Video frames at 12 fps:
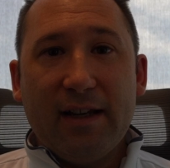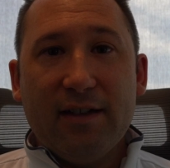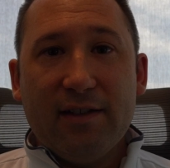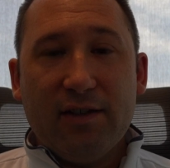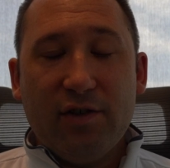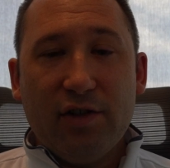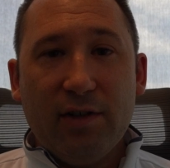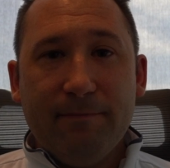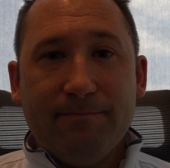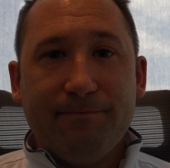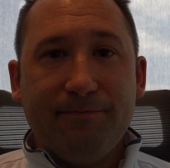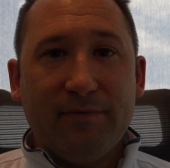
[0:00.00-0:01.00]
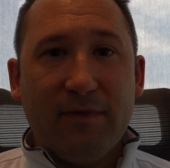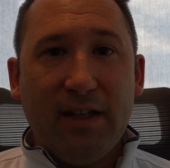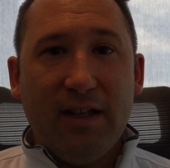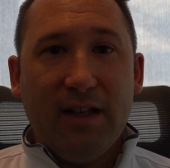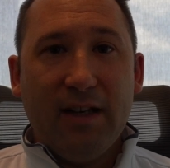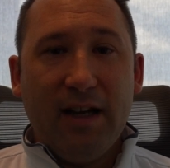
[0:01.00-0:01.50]
a decision,
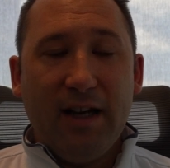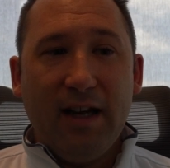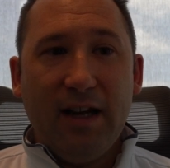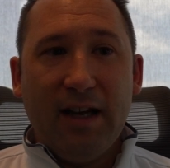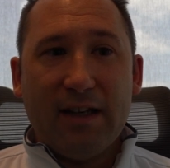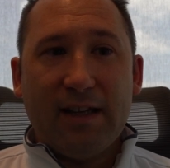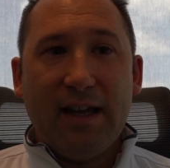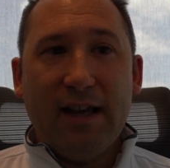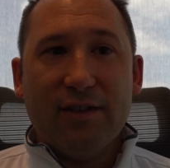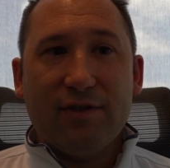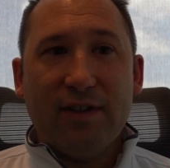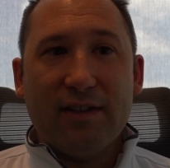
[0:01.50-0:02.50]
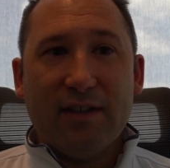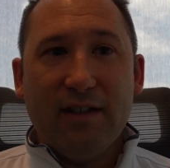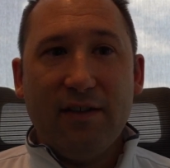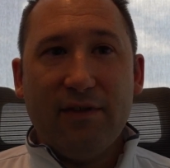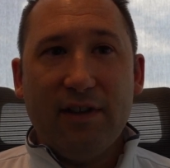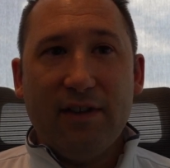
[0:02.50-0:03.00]
and I can't stress
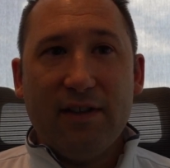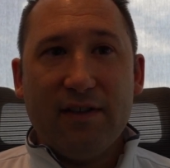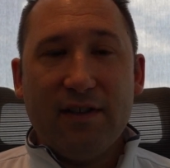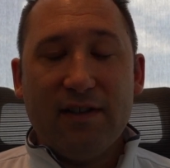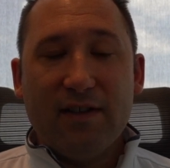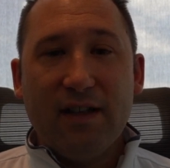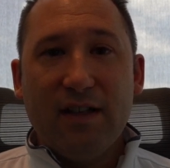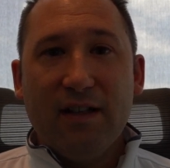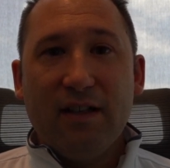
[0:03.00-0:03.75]
enough that this is